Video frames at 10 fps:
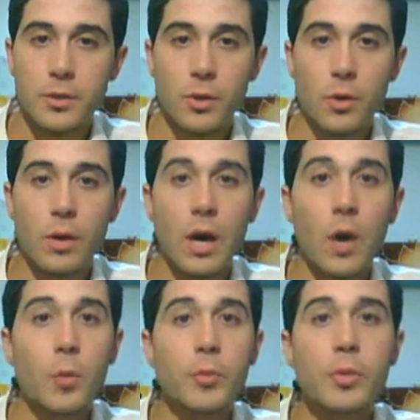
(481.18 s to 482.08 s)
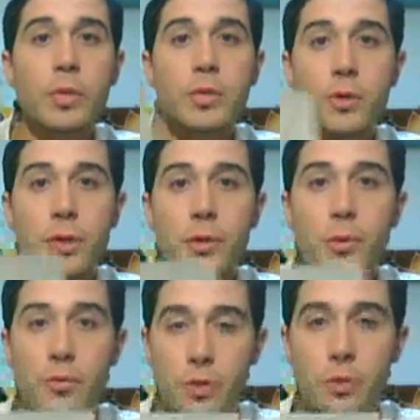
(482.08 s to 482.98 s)
So I hope you enjoyed the
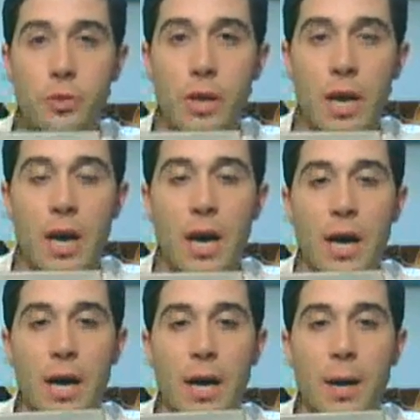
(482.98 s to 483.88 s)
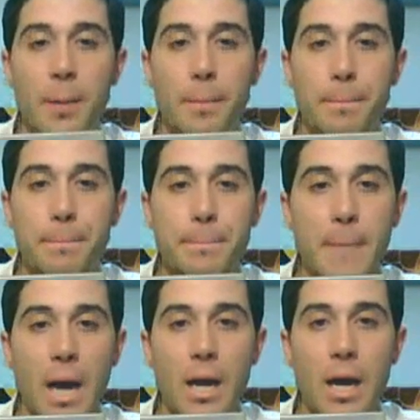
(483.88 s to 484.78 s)
review.
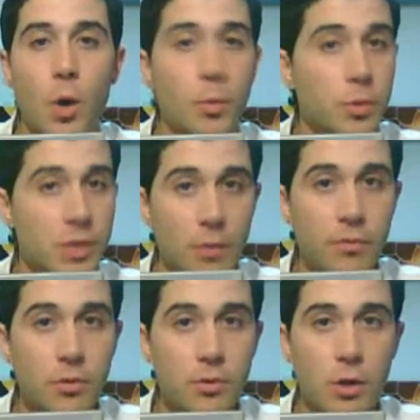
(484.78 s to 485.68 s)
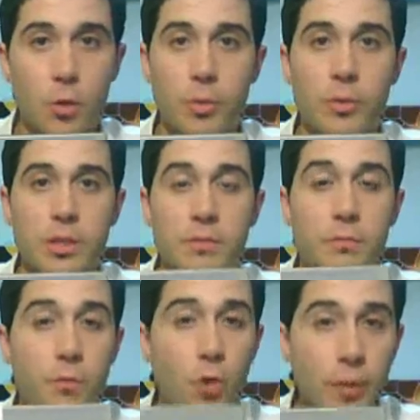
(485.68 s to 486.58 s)
I hope it was helpful. I hope it was
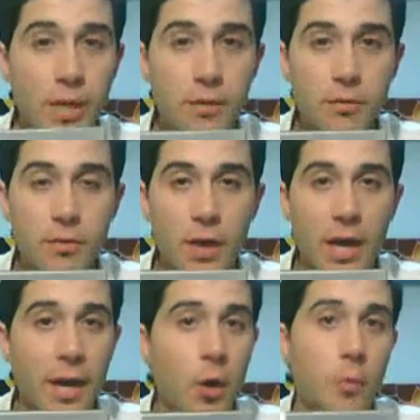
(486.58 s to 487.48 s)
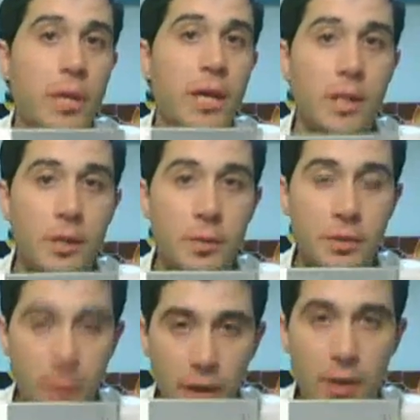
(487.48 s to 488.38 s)
informative. And I hope you had a little bit
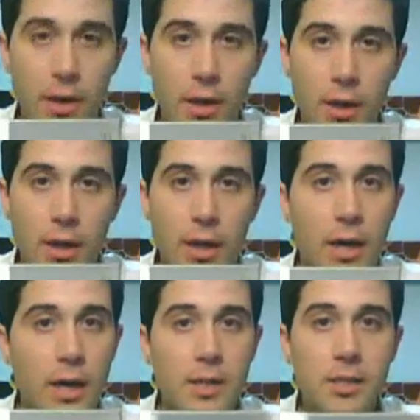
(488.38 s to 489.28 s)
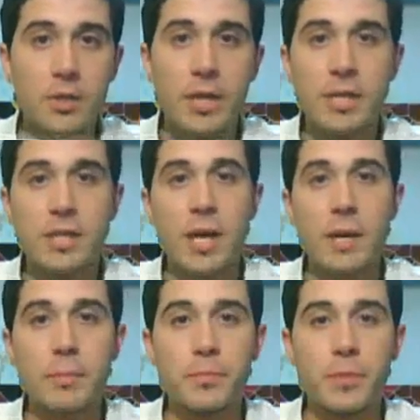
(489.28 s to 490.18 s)
of fun. Until next
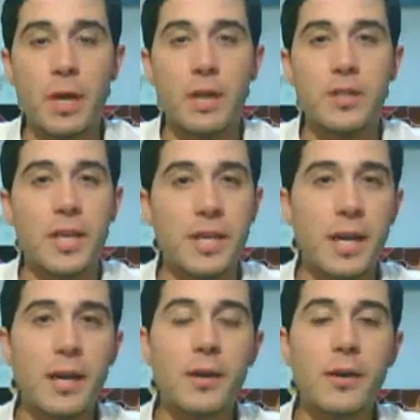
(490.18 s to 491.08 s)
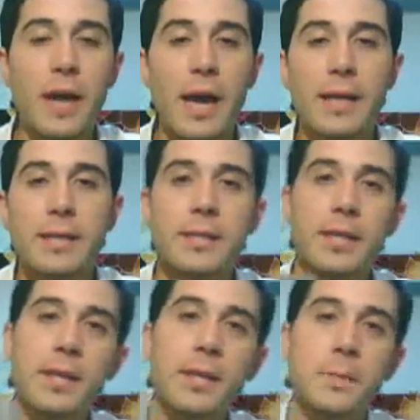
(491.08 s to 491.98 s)
time, take care and
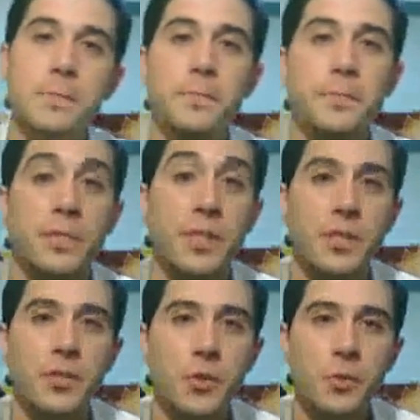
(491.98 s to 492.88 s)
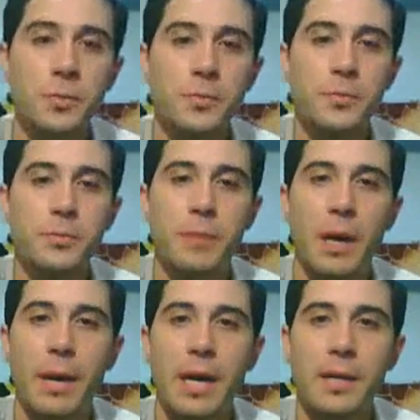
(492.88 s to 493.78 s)
see you soon.
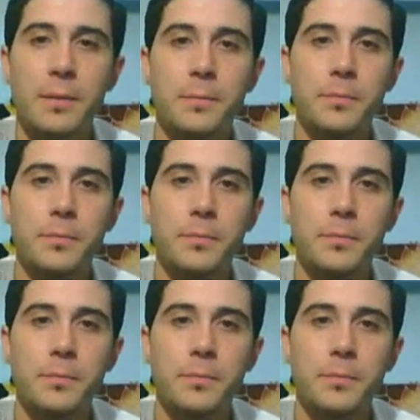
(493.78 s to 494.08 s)
Bye-bye.